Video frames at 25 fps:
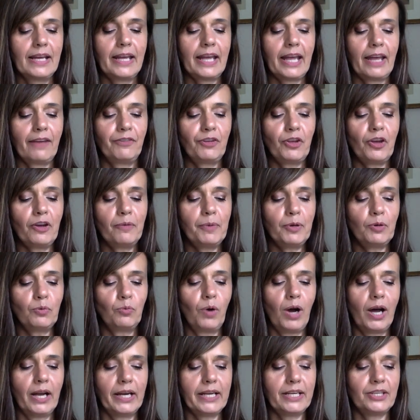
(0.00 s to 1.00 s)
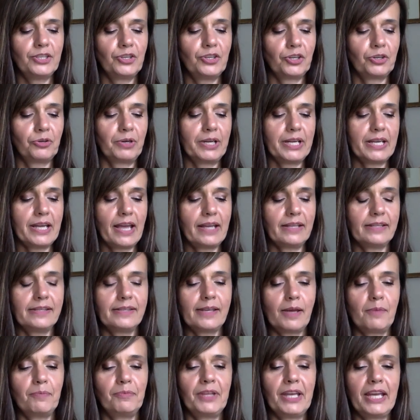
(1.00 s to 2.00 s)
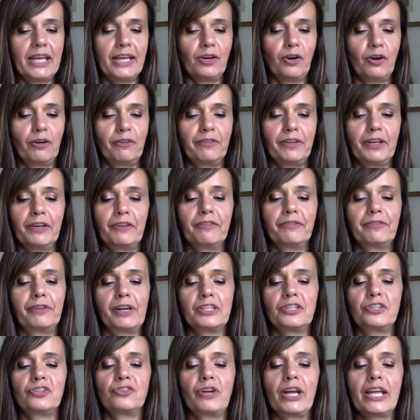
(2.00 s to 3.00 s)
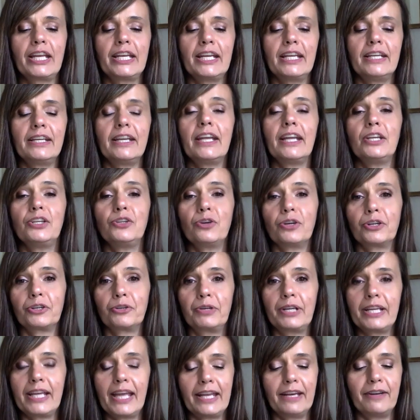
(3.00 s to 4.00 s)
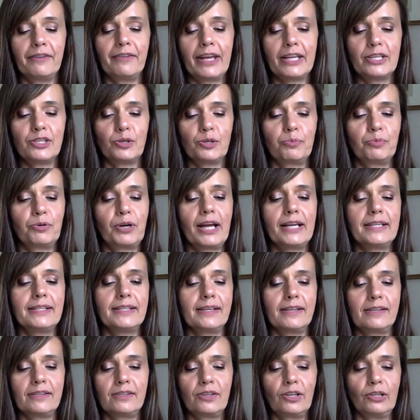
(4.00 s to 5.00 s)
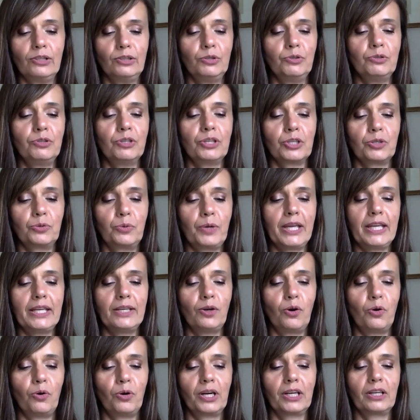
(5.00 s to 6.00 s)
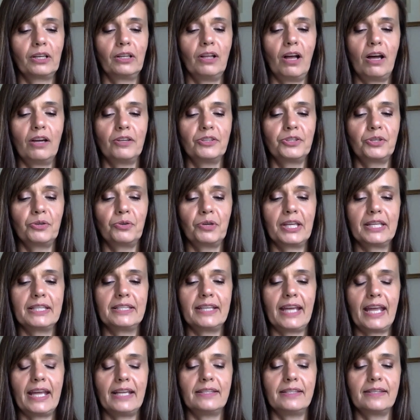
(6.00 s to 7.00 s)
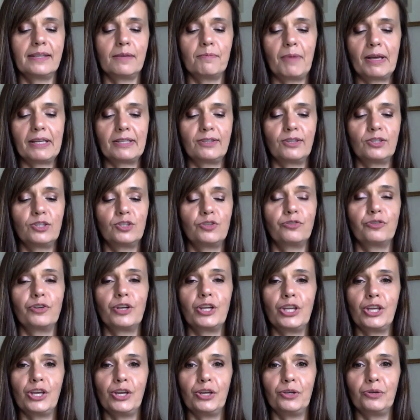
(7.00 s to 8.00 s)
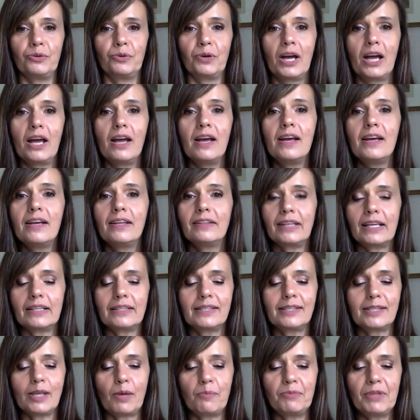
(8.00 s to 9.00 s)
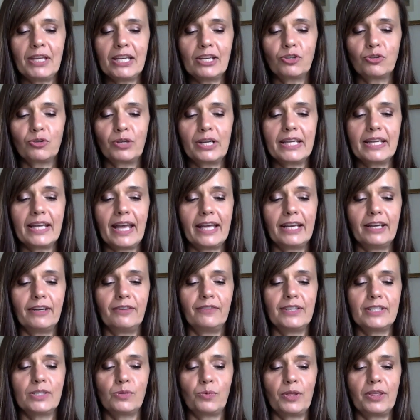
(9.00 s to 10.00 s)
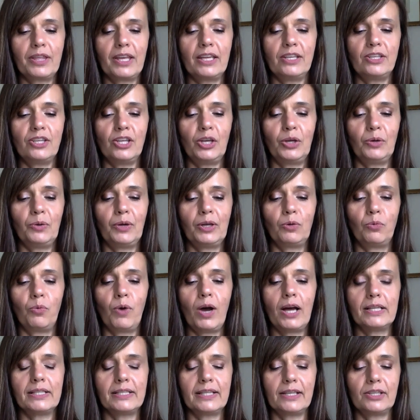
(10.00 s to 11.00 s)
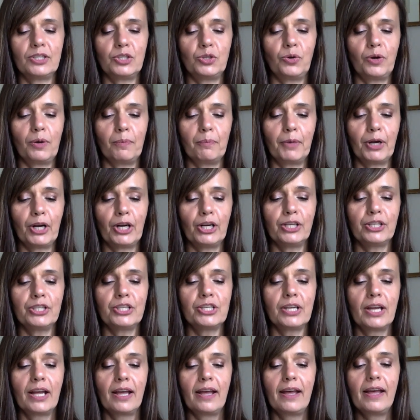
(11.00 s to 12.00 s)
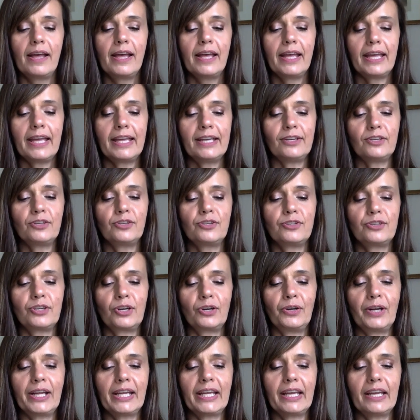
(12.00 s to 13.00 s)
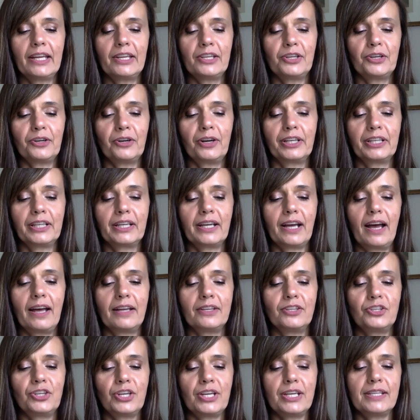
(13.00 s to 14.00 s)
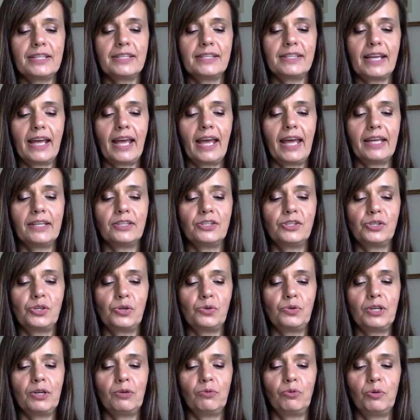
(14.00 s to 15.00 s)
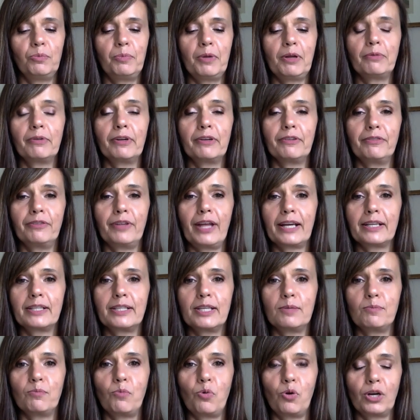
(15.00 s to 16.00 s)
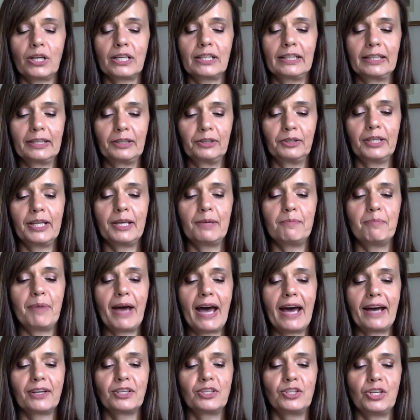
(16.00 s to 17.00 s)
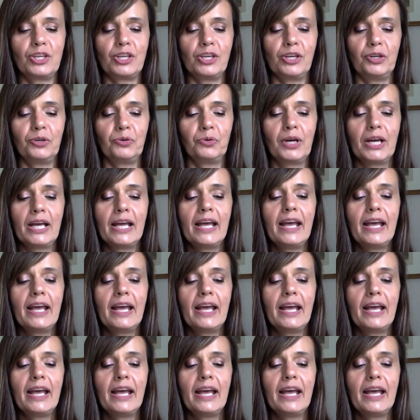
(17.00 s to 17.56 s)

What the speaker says: If you have been wanting to create something or feel frustrated in your creative enterprises, the Lunar Queen Oracle also contains the message for you that something creative is within you and wanting to emerge. It is stirring in your unconscious, and soon it will be reflected more clearly back to you,